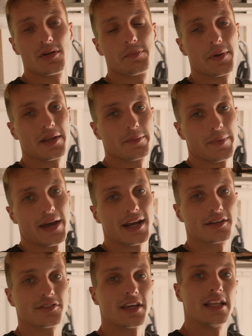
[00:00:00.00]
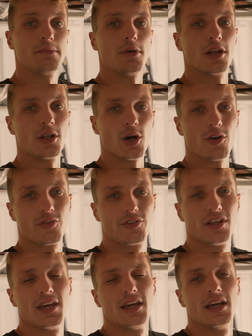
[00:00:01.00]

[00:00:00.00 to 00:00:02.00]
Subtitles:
and bin bags in my loft.